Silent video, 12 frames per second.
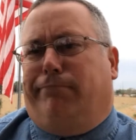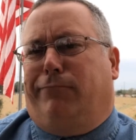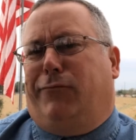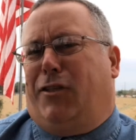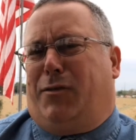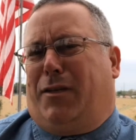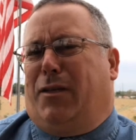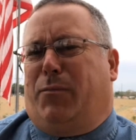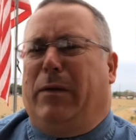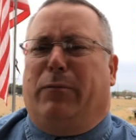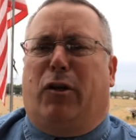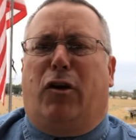just because
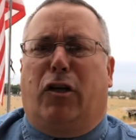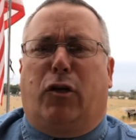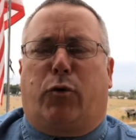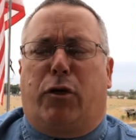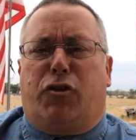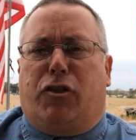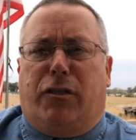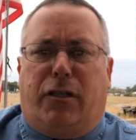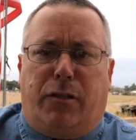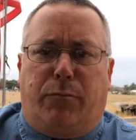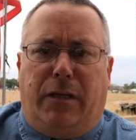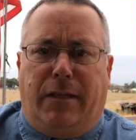people aren't a Christian
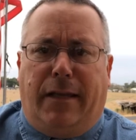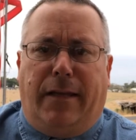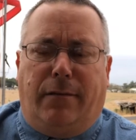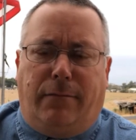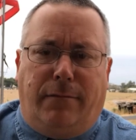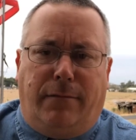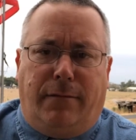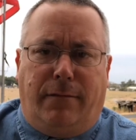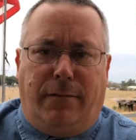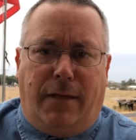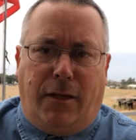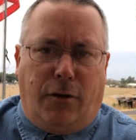doesn't mean
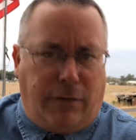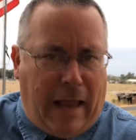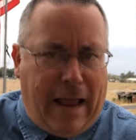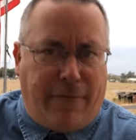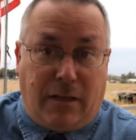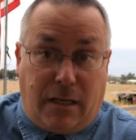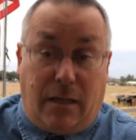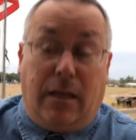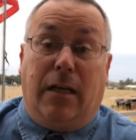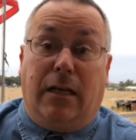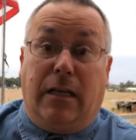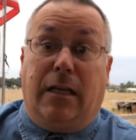they don't have the
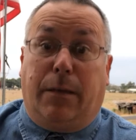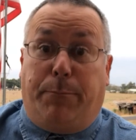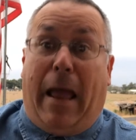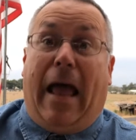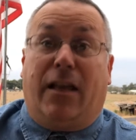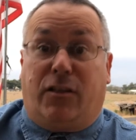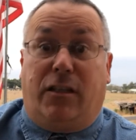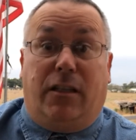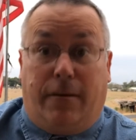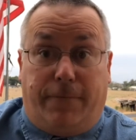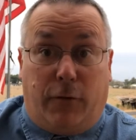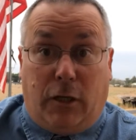capacity
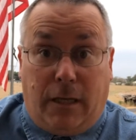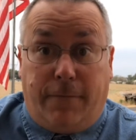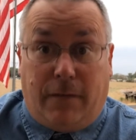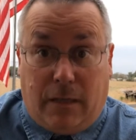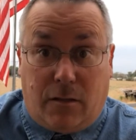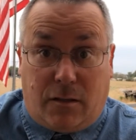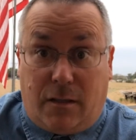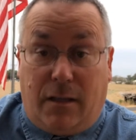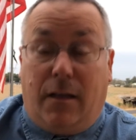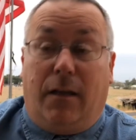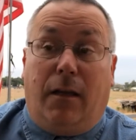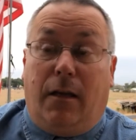of forgiveness.
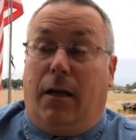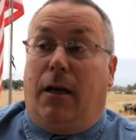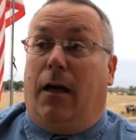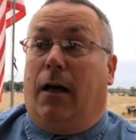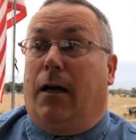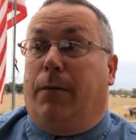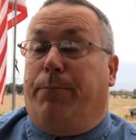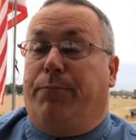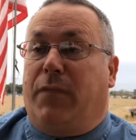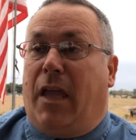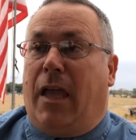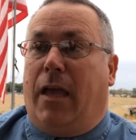
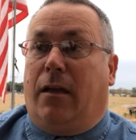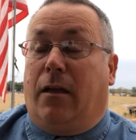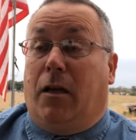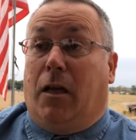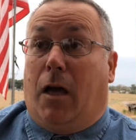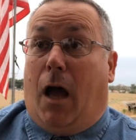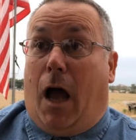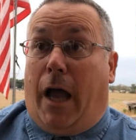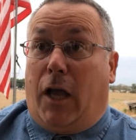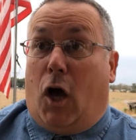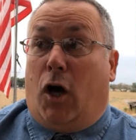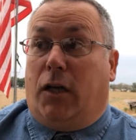And
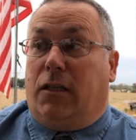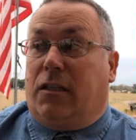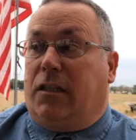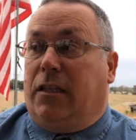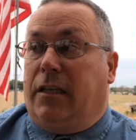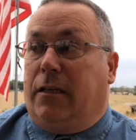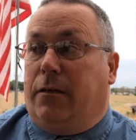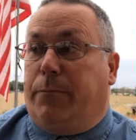I honestly